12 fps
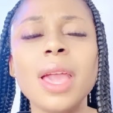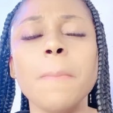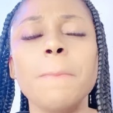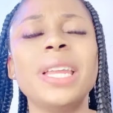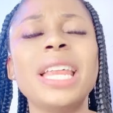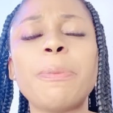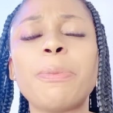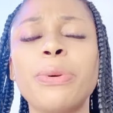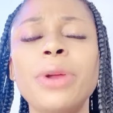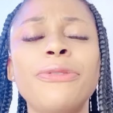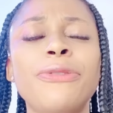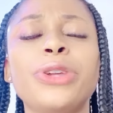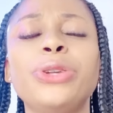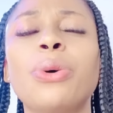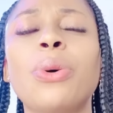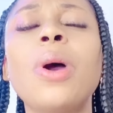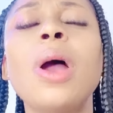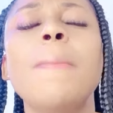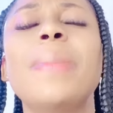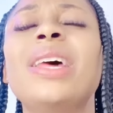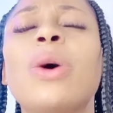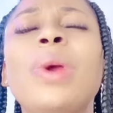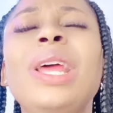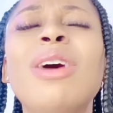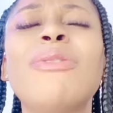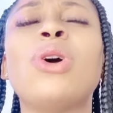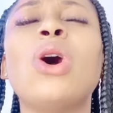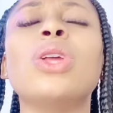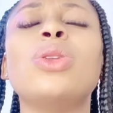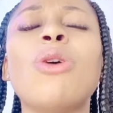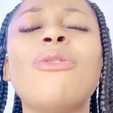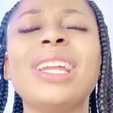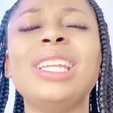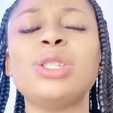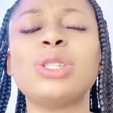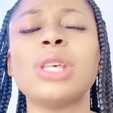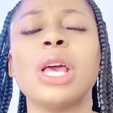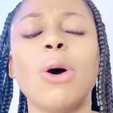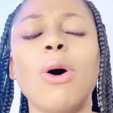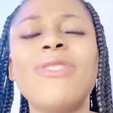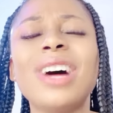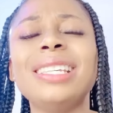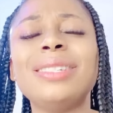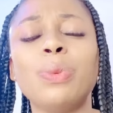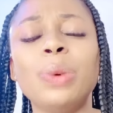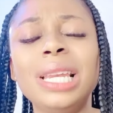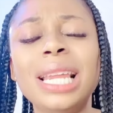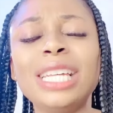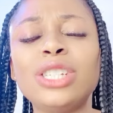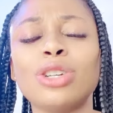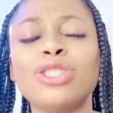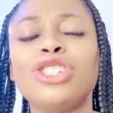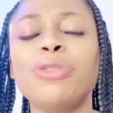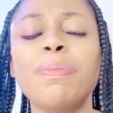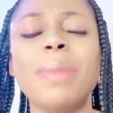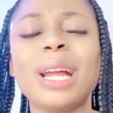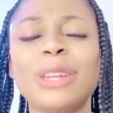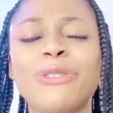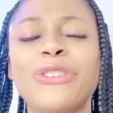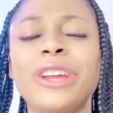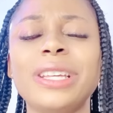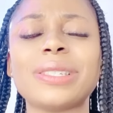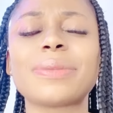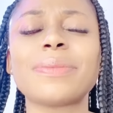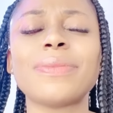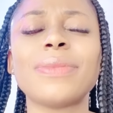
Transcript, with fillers: But I pray for you. May the will of God over this over this relationship manifest.